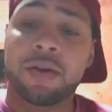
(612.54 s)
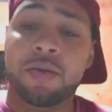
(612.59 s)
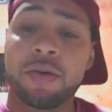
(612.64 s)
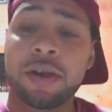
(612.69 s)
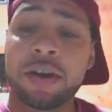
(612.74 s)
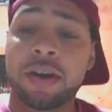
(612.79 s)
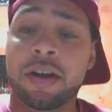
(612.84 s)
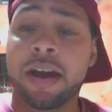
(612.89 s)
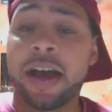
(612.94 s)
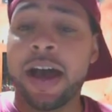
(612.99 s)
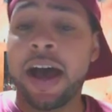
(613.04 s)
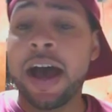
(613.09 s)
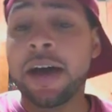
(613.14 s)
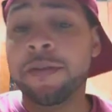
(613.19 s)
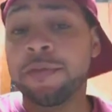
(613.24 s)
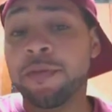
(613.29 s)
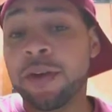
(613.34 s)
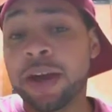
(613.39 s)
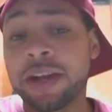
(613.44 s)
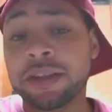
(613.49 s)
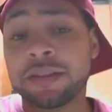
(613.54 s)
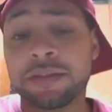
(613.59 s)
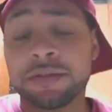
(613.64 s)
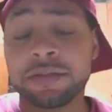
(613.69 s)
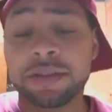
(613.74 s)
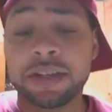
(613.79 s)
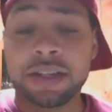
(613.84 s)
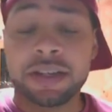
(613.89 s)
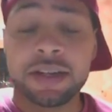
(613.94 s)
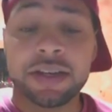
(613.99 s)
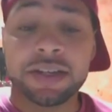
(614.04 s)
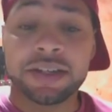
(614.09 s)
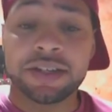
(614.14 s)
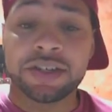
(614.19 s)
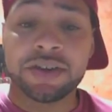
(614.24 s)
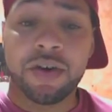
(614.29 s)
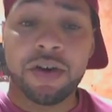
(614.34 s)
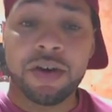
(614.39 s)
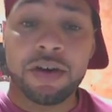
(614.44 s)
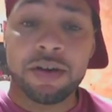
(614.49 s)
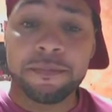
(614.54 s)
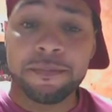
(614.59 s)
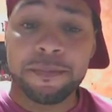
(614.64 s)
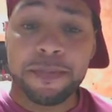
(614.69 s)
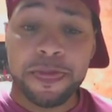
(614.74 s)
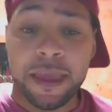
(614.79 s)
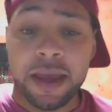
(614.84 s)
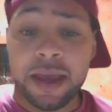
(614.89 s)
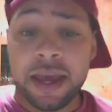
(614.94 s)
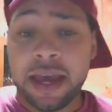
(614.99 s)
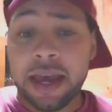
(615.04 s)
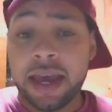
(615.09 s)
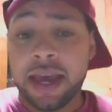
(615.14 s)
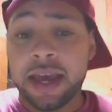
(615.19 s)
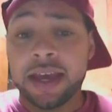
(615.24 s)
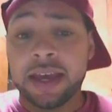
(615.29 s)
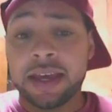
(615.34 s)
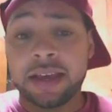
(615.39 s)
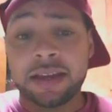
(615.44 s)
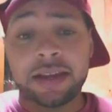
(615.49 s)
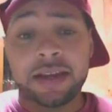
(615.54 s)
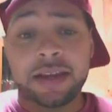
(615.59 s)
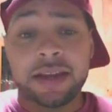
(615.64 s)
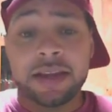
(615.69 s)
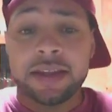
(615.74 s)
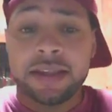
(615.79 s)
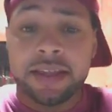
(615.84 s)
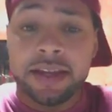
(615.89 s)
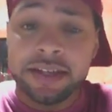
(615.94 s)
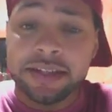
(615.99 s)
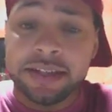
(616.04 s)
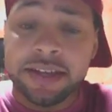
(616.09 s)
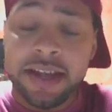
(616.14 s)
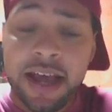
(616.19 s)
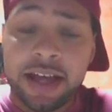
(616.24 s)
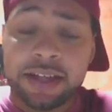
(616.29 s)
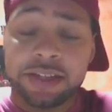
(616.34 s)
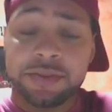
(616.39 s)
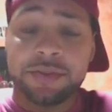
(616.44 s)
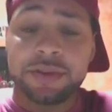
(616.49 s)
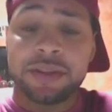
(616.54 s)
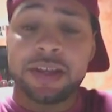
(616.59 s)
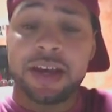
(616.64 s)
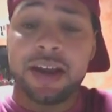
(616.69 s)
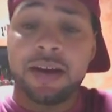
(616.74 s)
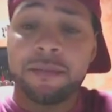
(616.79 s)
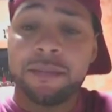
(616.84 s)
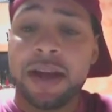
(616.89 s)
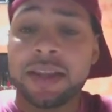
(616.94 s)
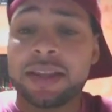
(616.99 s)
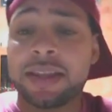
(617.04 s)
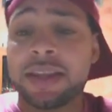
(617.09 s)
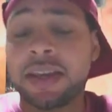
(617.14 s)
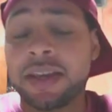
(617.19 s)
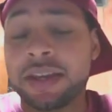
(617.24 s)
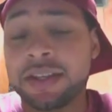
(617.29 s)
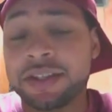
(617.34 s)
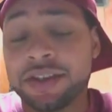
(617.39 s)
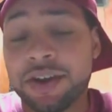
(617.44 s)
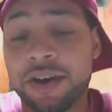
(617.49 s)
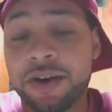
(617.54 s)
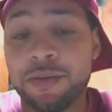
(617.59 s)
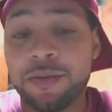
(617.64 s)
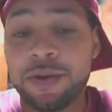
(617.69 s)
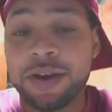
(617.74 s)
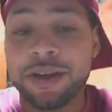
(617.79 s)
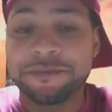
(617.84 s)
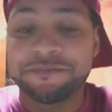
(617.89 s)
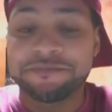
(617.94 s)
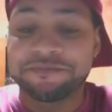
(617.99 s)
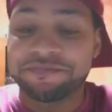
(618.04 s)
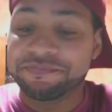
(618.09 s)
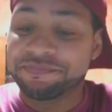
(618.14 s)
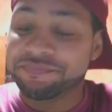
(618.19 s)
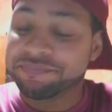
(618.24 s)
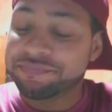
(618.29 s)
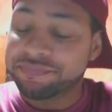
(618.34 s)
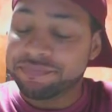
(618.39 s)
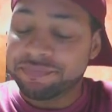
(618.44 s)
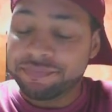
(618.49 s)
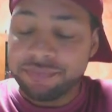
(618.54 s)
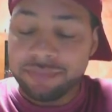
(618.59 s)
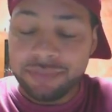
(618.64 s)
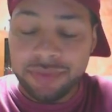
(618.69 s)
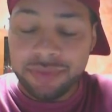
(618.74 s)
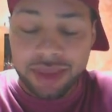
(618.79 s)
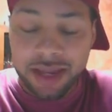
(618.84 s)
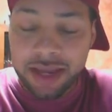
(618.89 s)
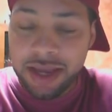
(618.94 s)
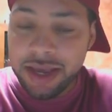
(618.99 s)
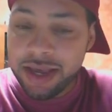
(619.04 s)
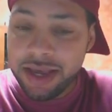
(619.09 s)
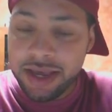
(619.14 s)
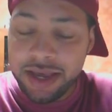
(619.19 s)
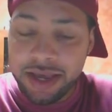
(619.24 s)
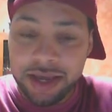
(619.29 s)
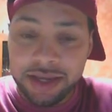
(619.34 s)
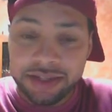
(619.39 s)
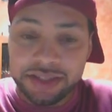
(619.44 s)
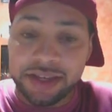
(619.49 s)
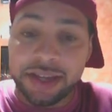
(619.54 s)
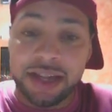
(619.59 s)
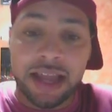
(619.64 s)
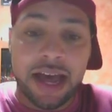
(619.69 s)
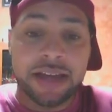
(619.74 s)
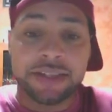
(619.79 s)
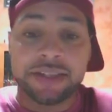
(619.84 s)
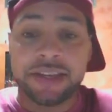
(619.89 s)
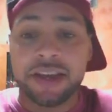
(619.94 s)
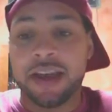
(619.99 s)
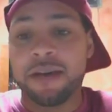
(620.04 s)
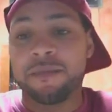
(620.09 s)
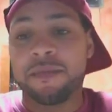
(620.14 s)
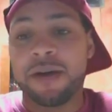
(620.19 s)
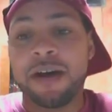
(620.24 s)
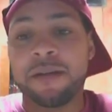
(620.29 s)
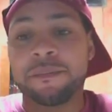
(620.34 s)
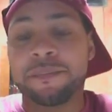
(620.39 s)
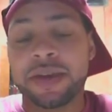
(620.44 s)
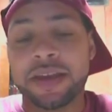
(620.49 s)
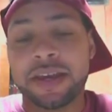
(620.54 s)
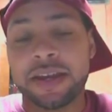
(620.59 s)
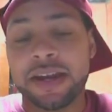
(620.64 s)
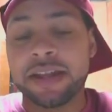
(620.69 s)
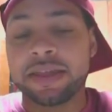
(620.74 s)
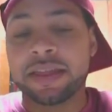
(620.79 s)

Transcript: We are halfway through the list, y'all. And this next one that I'm about to hit y'all with is classic, in my opinion.